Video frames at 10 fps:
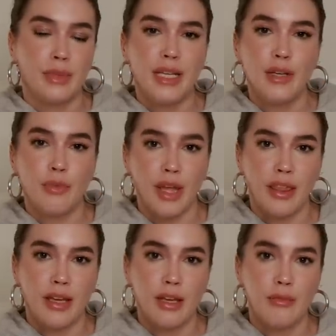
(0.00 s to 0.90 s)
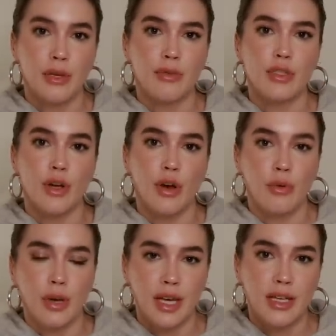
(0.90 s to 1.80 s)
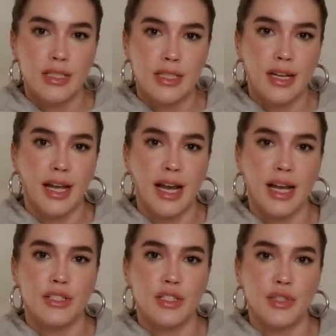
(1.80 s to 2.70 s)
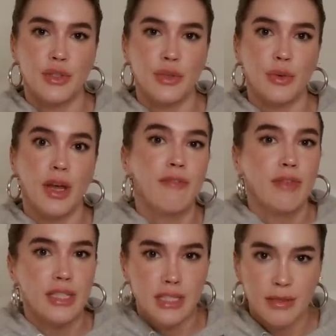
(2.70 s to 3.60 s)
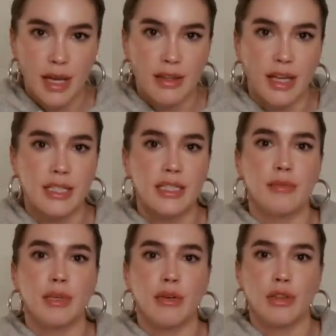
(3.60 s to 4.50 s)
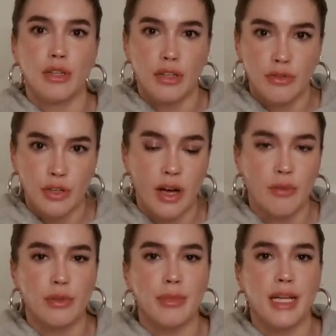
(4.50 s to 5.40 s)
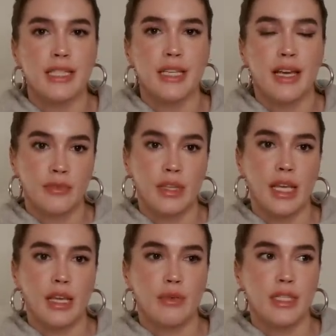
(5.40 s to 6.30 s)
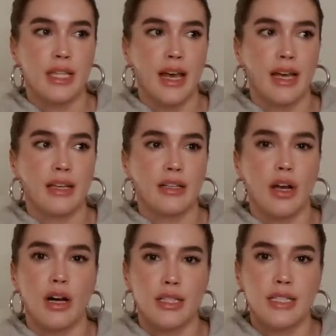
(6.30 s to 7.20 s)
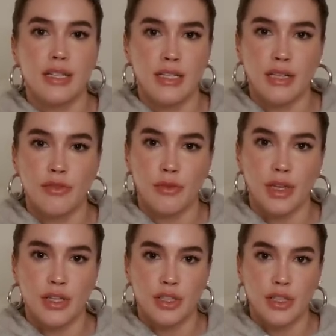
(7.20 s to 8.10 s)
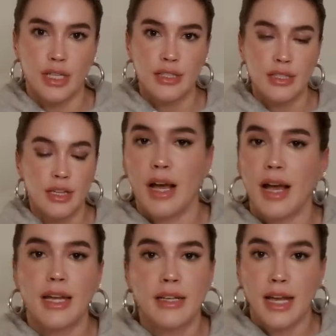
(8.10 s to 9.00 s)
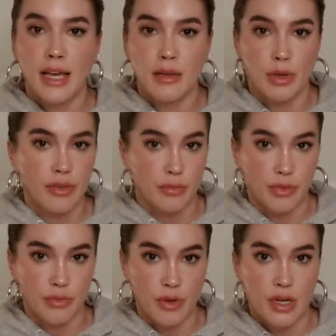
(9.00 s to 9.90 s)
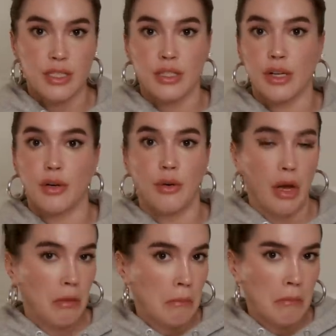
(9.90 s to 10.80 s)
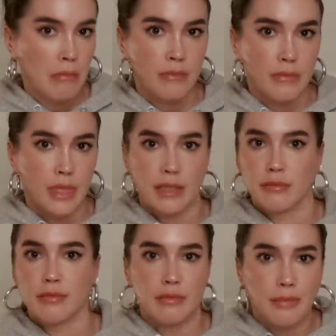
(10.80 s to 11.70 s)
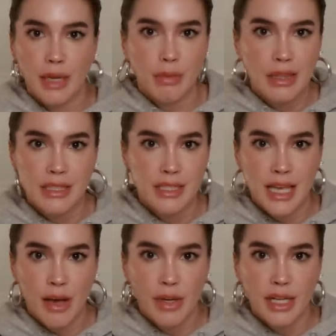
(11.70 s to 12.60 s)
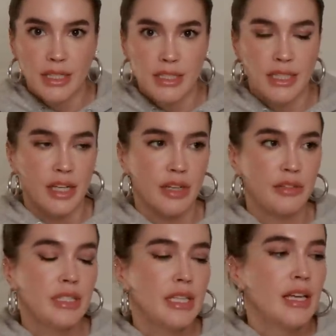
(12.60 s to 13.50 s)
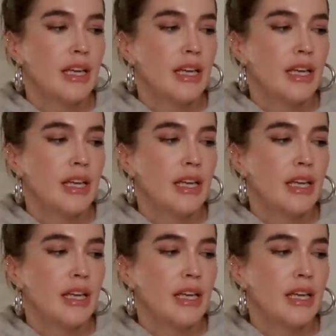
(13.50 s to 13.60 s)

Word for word: Being with him, it was always that I had to convince him I liked him. He would look for compliments. It was that constant need for reassurance. I hadn't had a boyfriend before, so like maybe this is how it is, you know?